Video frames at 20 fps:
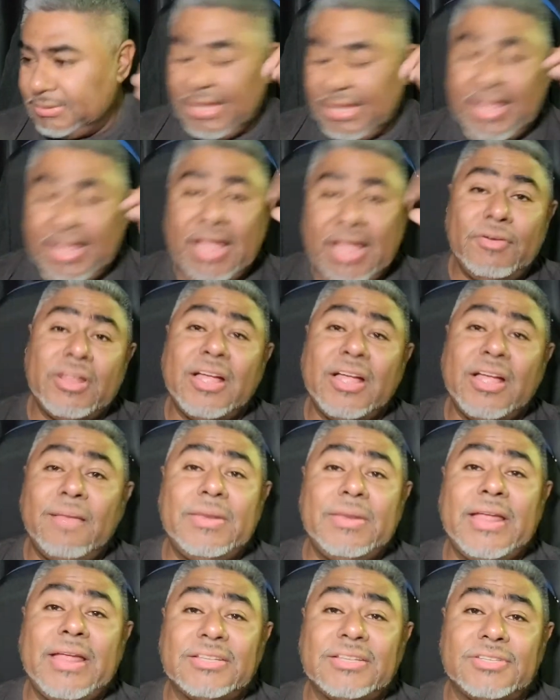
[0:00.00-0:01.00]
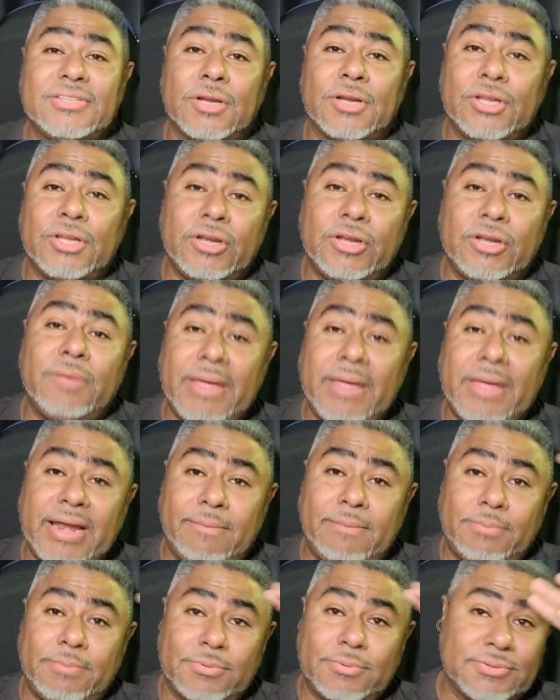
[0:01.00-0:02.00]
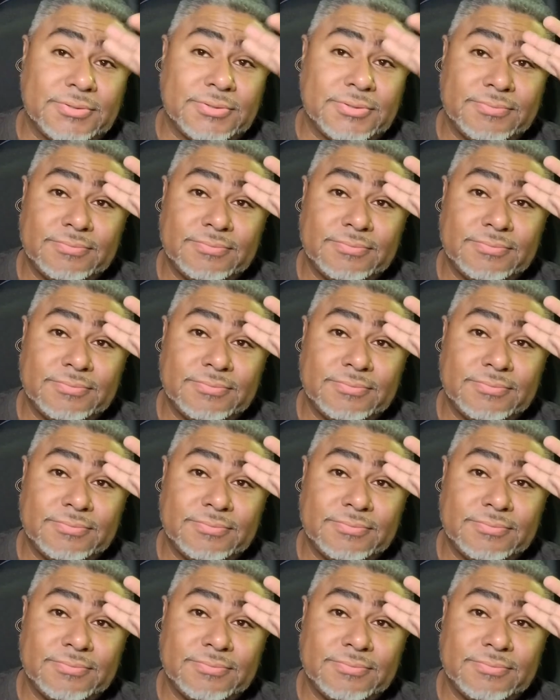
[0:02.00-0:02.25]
every company has their good and bad apples.